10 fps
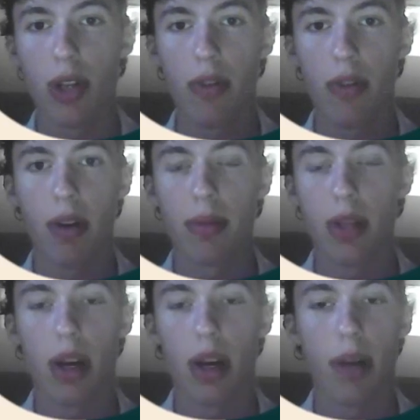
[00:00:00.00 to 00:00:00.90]

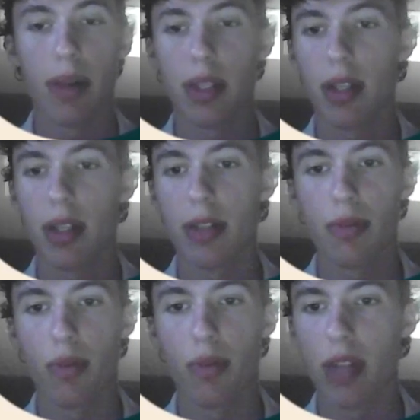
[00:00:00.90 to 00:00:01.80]
Gymnosperms are basically
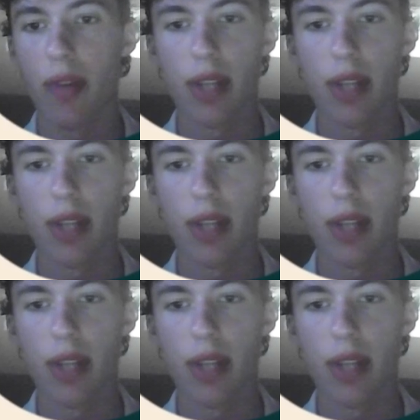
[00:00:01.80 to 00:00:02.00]
stuff